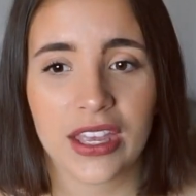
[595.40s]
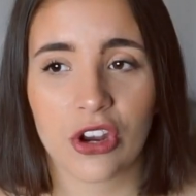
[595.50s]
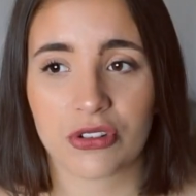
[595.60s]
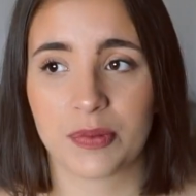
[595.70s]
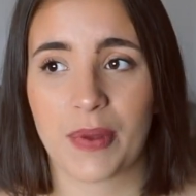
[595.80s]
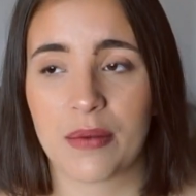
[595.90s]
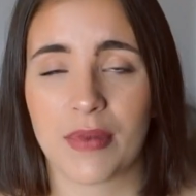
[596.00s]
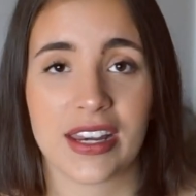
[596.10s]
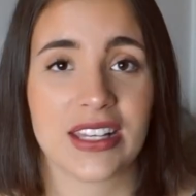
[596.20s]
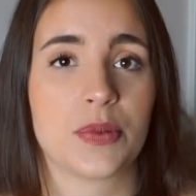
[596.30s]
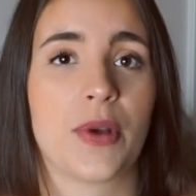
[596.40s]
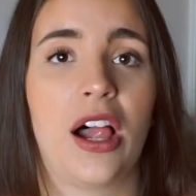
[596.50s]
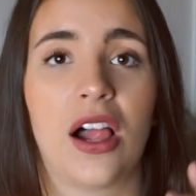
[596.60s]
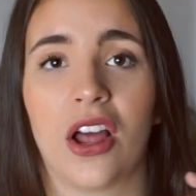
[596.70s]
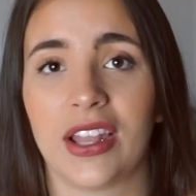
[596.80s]
you know, spend money as
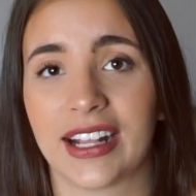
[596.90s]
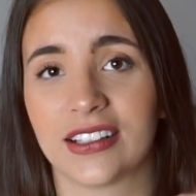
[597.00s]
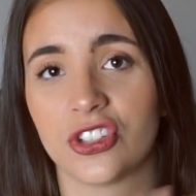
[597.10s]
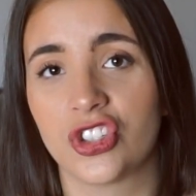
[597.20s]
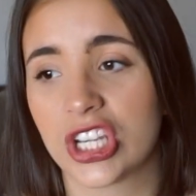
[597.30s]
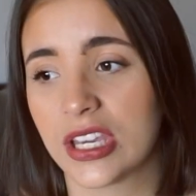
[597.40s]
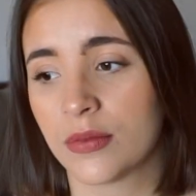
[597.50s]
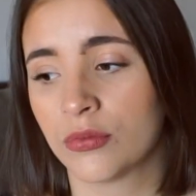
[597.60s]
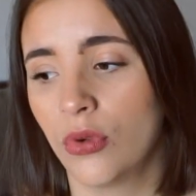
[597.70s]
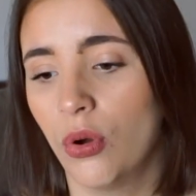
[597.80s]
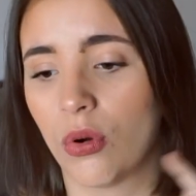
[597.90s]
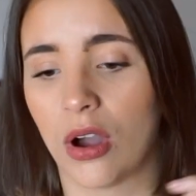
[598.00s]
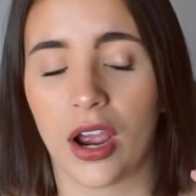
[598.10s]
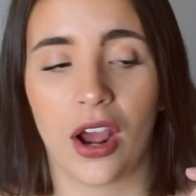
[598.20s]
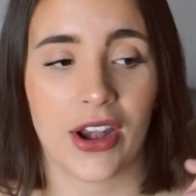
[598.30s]
well on like the gym
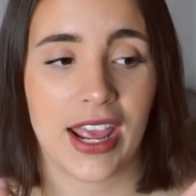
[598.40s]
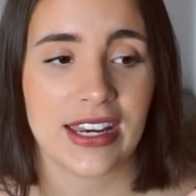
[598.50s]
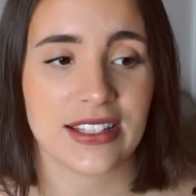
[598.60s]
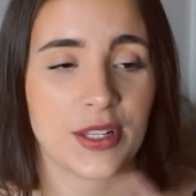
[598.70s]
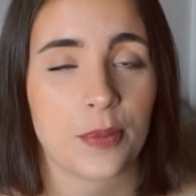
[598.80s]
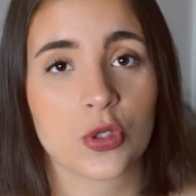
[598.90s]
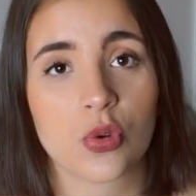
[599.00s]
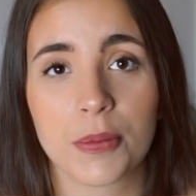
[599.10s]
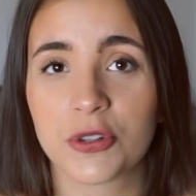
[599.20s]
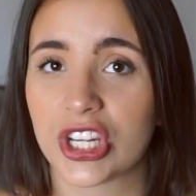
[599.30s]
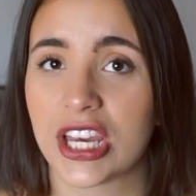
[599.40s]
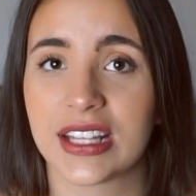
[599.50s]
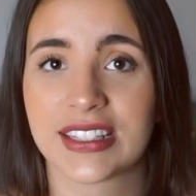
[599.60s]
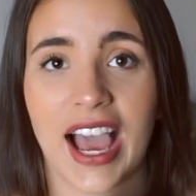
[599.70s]
or on any subscriptions.